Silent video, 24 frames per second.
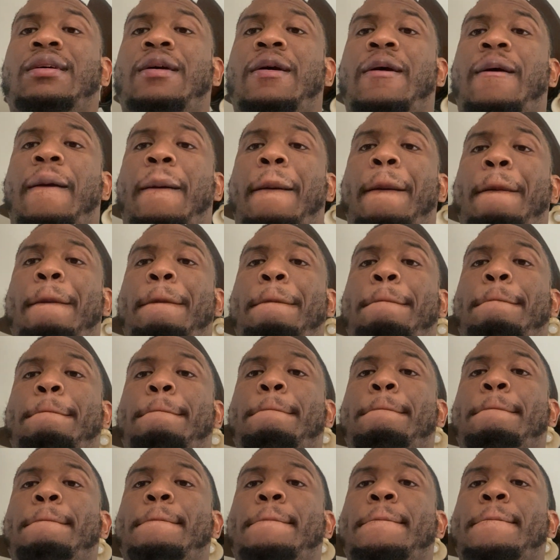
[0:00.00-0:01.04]

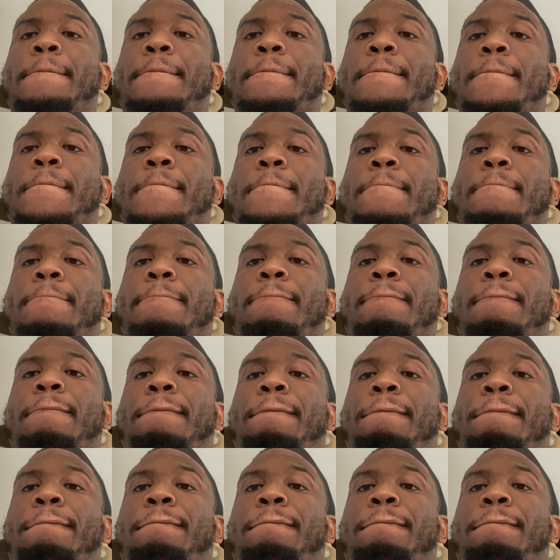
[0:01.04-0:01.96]
No one is speaking in this clip.